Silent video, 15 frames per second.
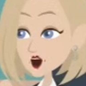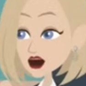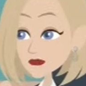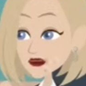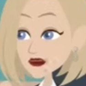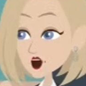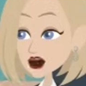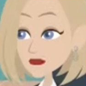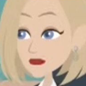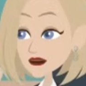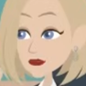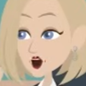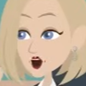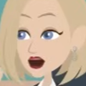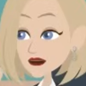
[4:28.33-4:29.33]
who is
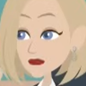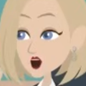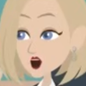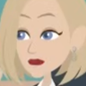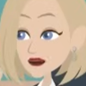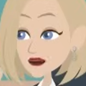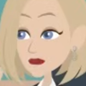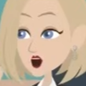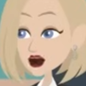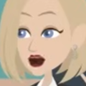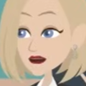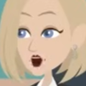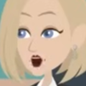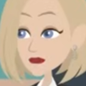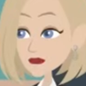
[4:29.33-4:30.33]
doing the action?
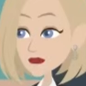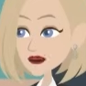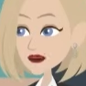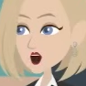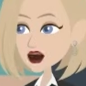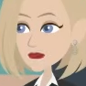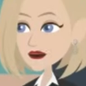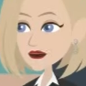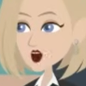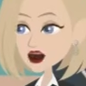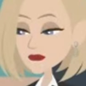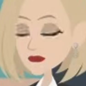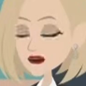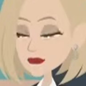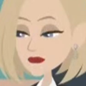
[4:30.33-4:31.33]
If it
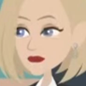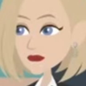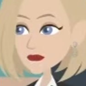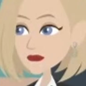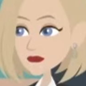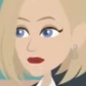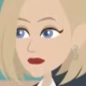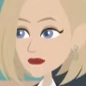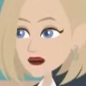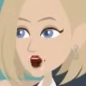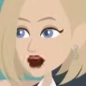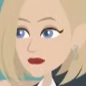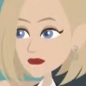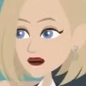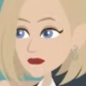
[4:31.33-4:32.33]
is one person,
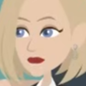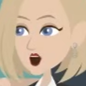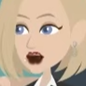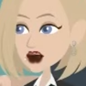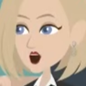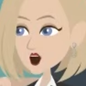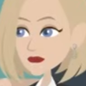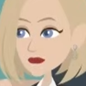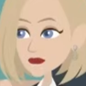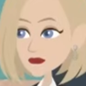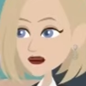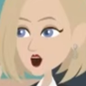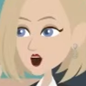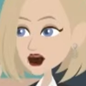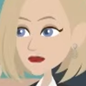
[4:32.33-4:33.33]
you
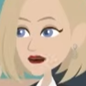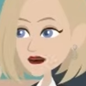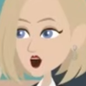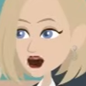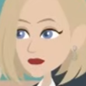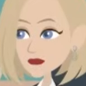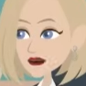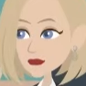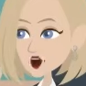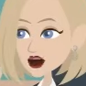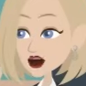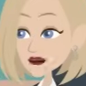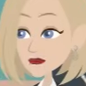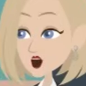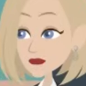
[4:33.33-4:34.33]
need a singular
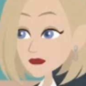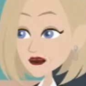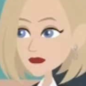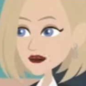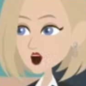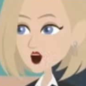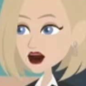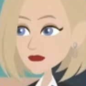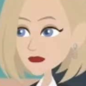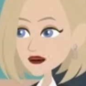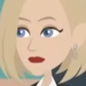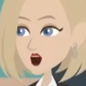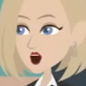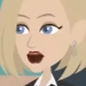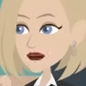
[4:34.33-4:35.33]
verb. If it
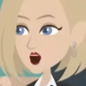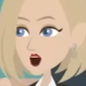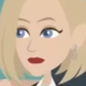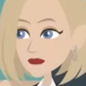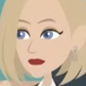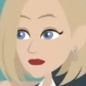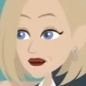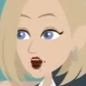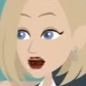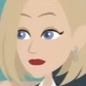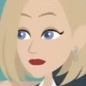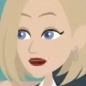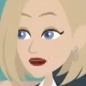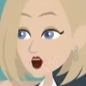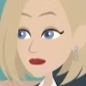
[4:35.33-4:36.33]
is more than one
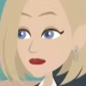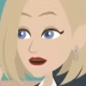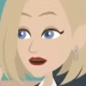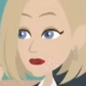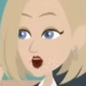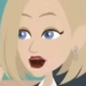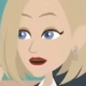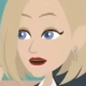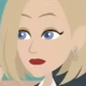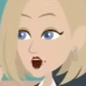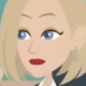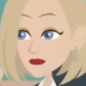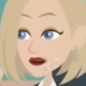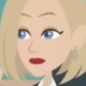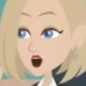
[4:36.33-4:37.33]
person,
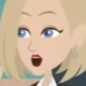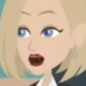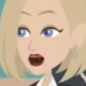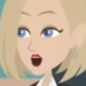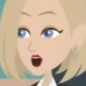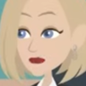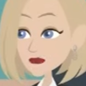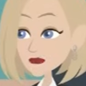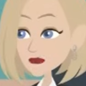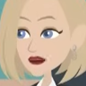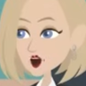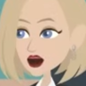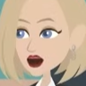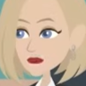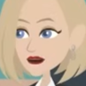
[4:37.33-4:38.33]
you need a plural
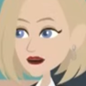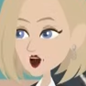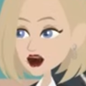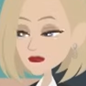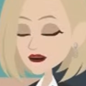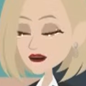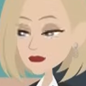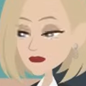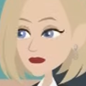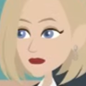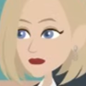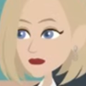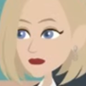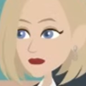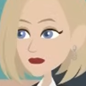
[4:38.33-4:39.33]
verb. By
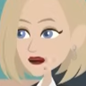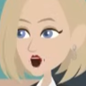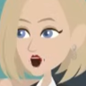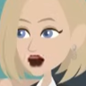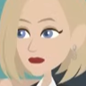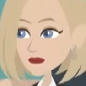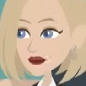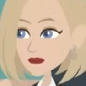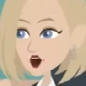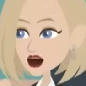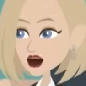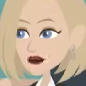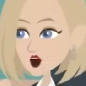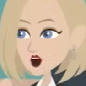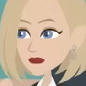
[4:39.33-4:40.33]
practicing this
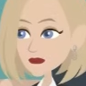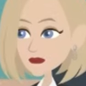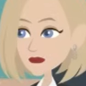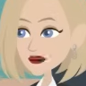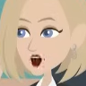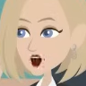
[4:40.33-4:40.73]
regularly,